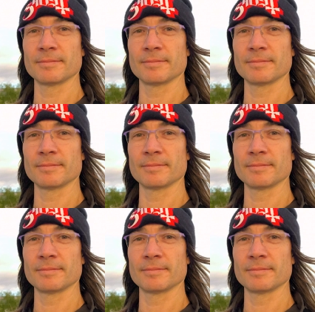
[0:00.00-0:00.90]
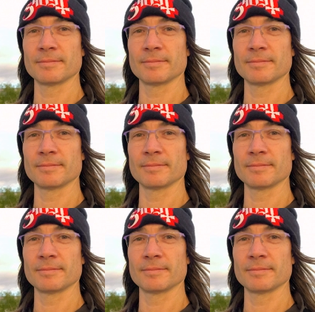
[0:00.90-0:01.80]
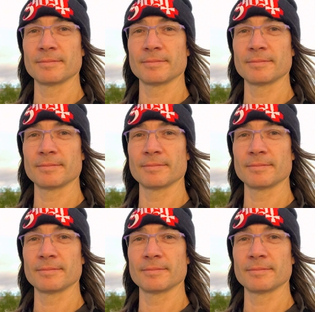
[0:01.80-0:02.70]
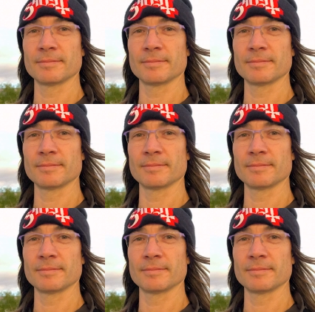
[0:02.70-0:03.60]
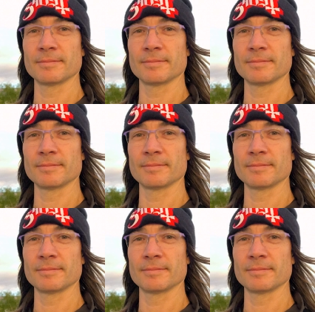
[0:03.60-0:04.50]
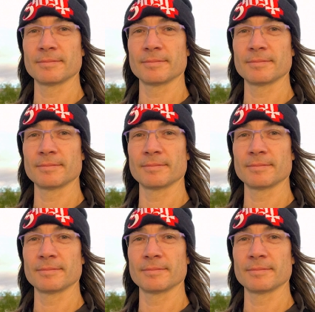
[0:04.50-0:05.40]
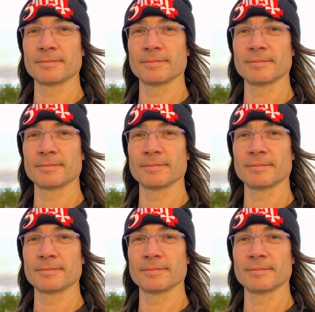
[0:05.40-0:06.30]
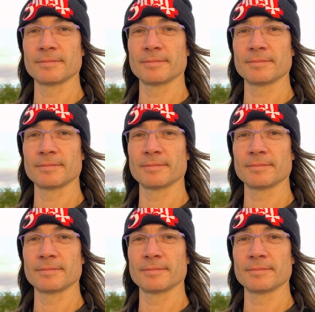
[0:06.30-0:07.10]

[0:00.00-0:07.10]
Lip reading: This is a still picture; no speech is visible.